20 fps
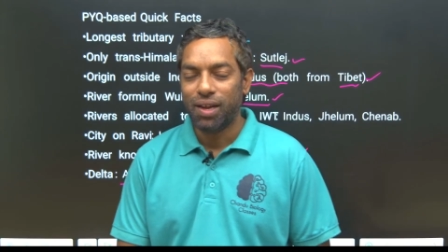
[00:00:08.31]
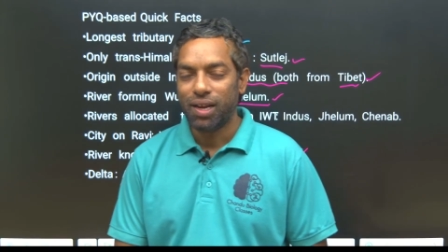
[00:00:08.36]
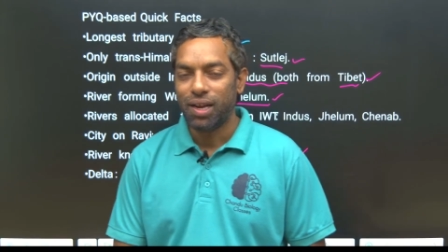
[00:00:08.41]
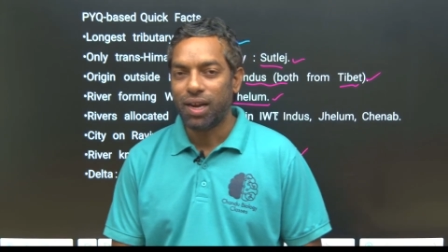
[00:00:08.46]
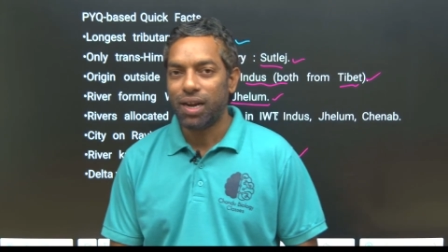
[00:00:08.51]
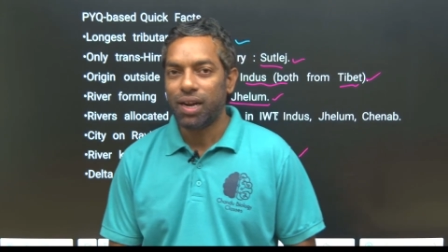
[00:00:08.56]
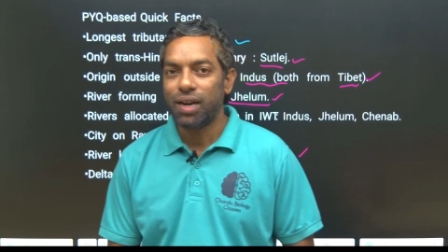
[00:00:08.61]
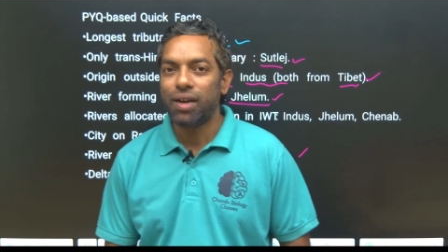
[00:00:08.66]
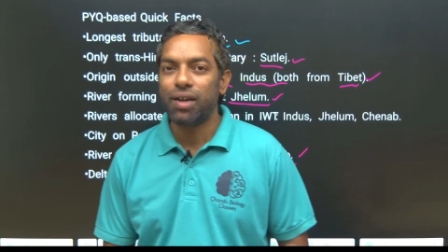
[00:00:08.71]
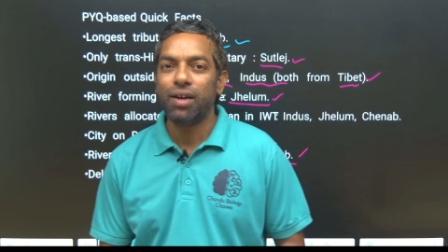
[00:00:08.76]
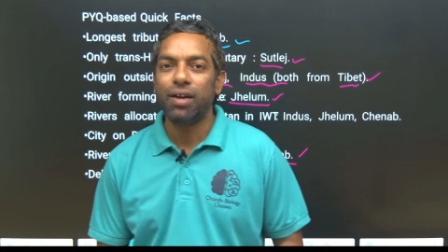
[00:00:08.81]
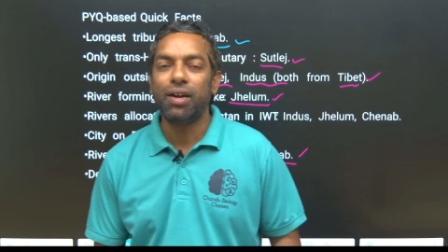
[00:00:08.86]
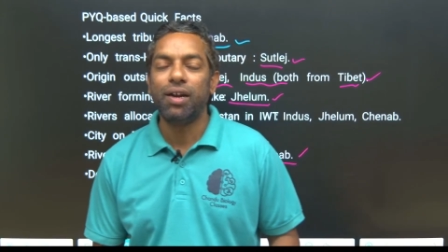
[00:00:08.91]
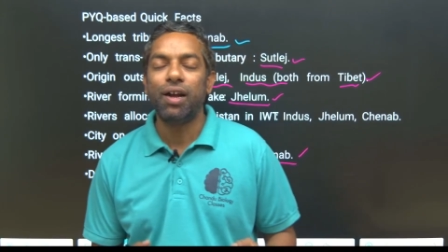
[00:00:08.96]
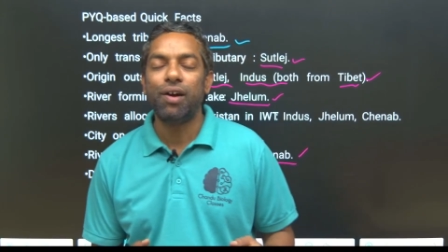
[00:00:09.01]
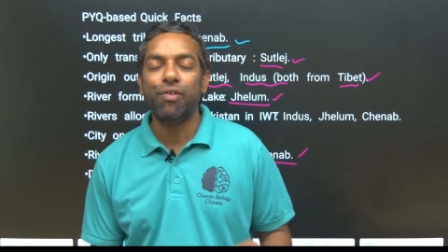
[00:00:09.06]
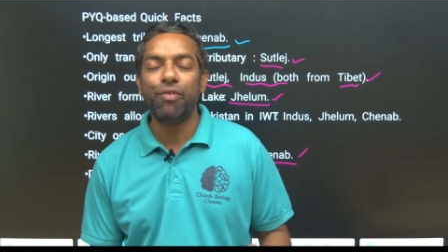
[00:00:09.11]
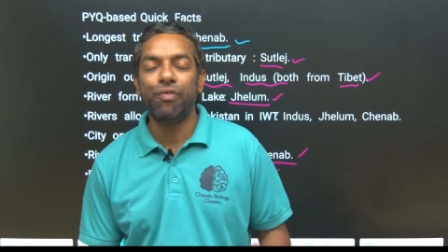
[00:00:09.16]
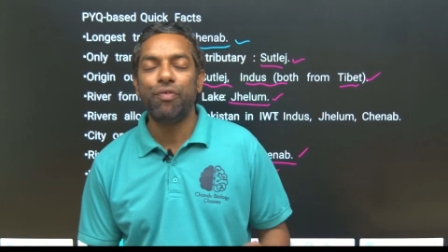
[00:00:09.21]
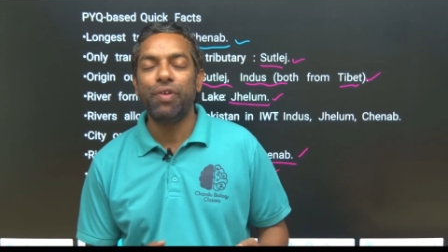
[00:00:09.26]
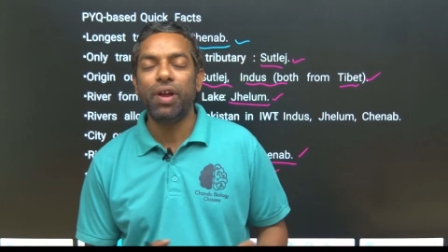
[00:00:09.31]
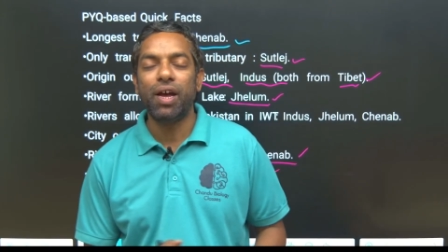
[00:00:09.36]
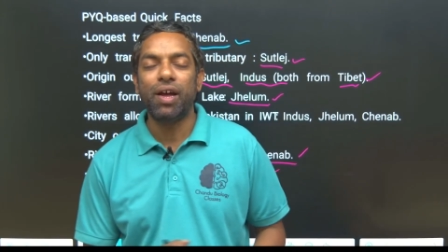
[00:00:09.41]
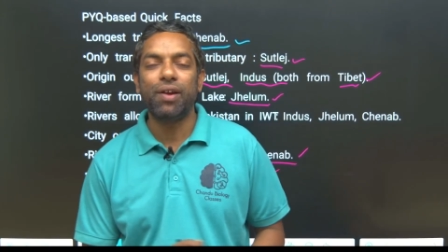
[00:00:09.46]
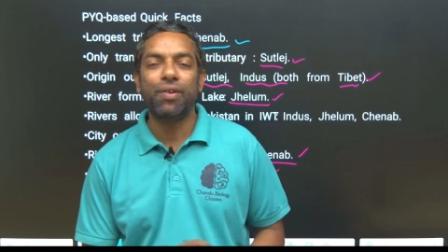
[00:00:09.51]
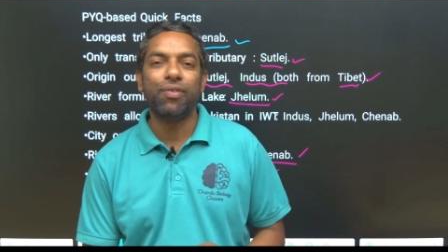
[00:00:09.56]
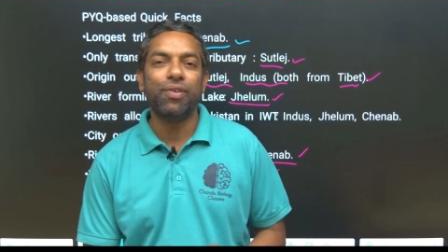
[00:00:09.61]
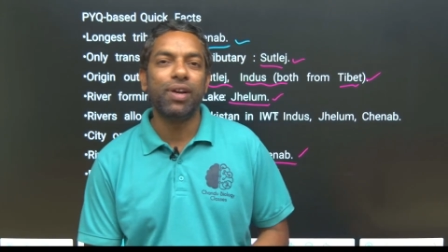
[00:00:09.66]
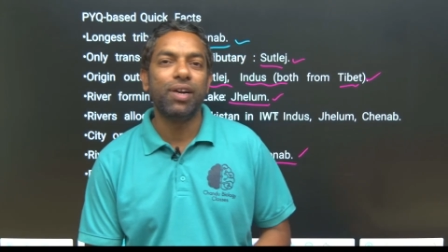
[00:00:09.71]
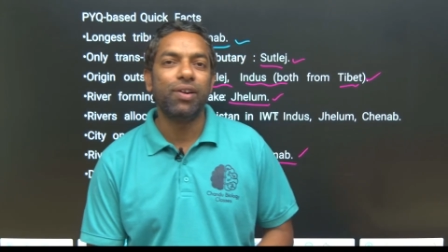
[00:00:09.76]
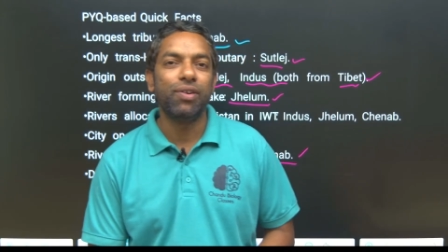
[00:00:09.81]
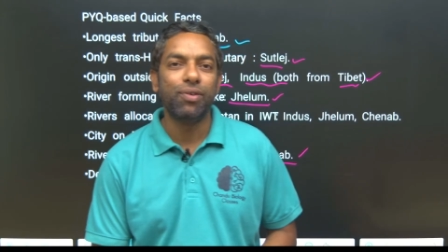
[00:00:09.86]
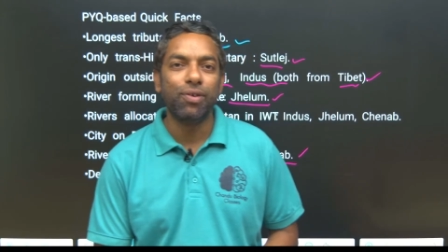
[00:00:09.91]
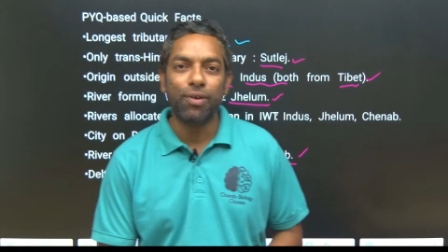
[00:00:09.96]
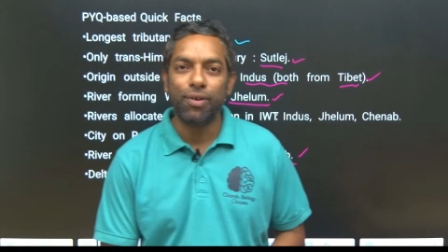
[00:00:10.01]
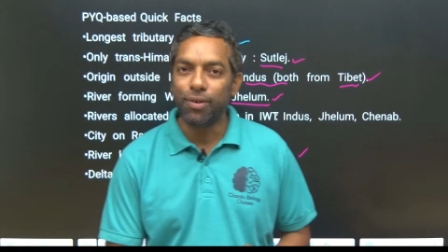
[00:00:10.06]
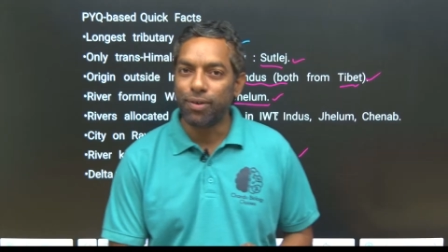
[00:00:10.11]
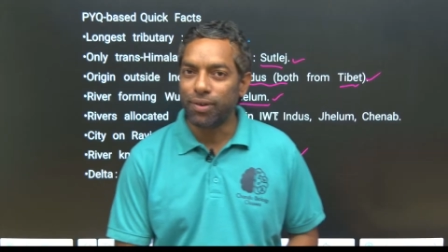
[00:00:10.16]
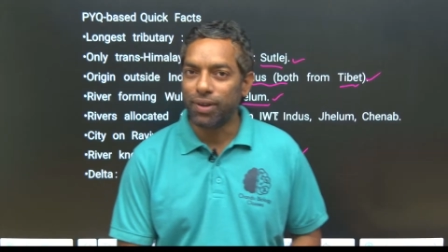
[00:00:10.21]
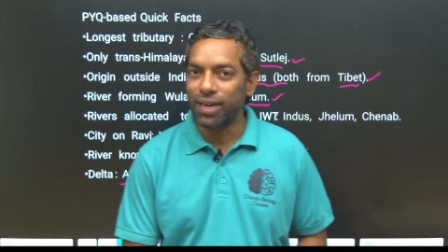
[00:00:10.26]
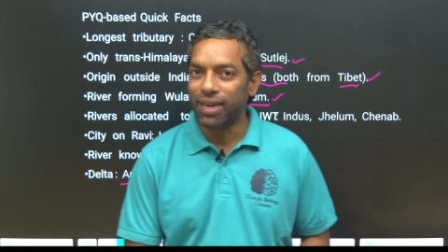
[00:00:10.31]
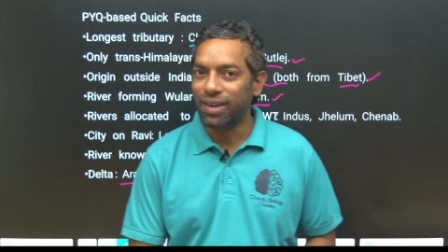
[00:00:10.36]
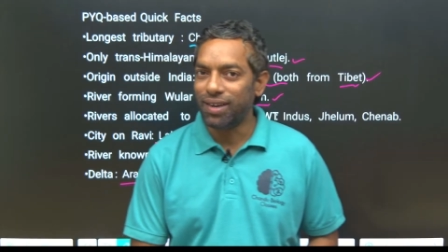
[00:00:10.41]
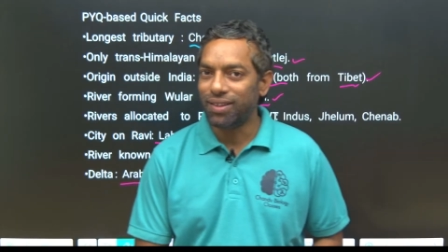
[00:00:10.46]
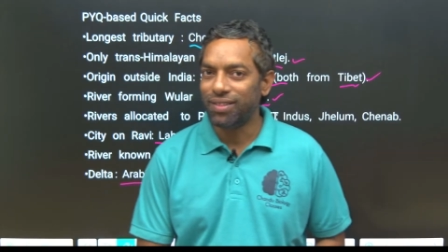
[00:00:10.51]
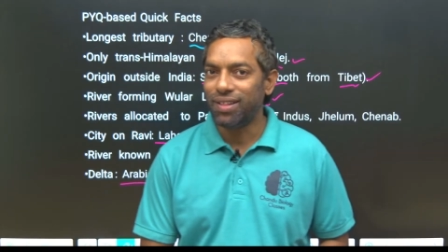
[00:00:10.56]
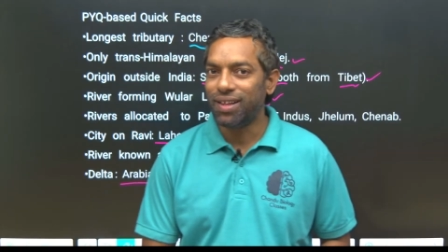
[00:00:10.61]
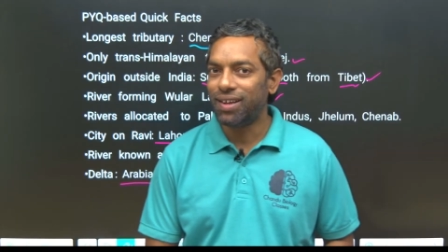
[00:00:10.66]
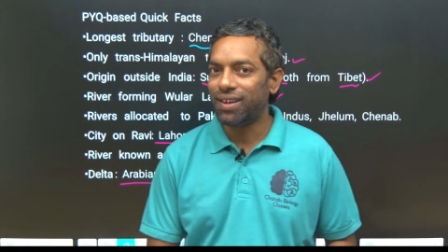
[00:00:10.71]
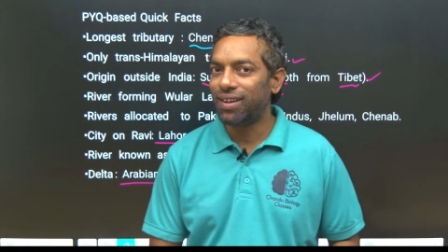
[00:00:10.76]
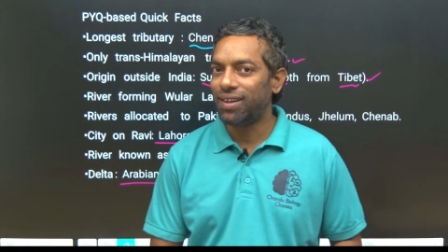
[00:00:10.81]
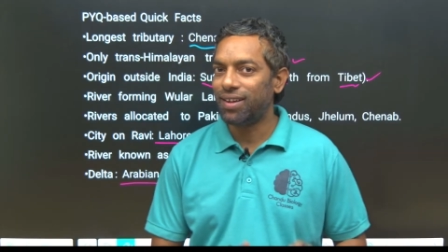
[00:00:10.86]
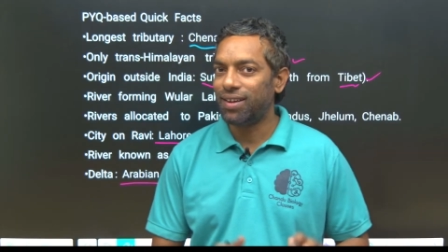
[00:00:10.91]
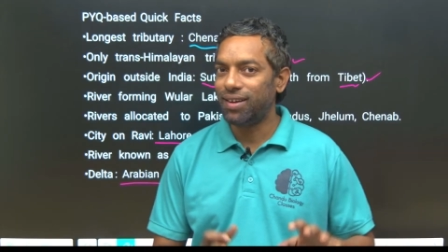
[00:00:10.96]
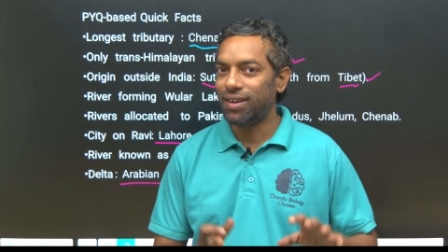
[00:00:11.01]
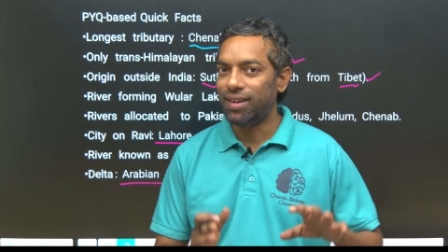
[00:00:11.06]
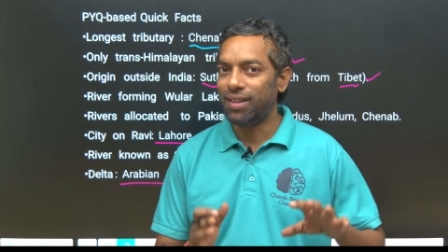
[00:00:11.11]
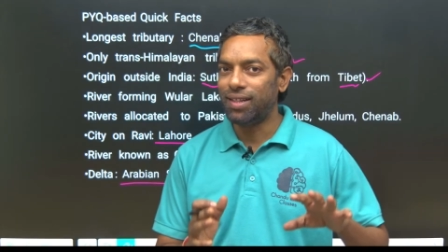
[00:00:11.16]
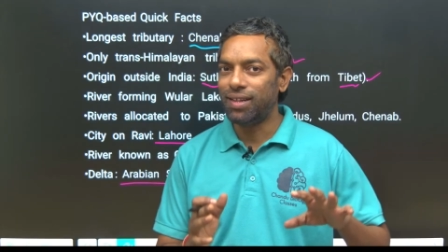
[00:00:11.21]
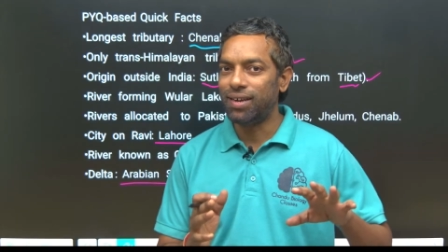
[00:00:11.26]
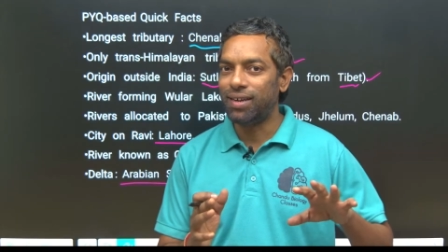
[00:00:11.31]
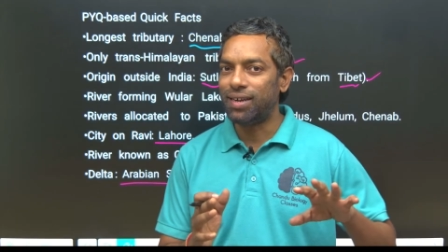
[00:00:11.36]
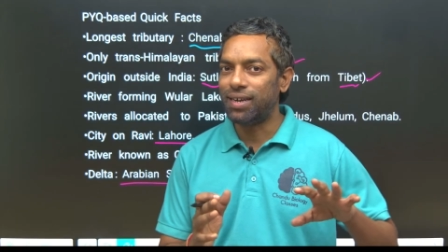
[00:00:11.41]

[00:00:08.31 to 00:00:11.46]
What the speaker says: And now we are going to look into the